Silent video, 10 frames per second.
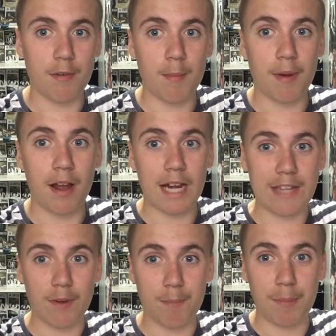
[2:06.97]
I might
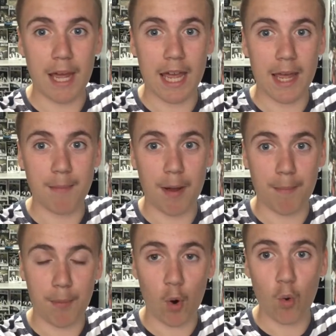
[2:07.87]
leave a
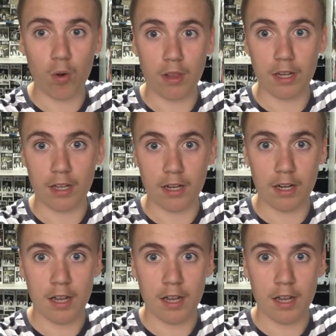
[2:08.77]
poll, like,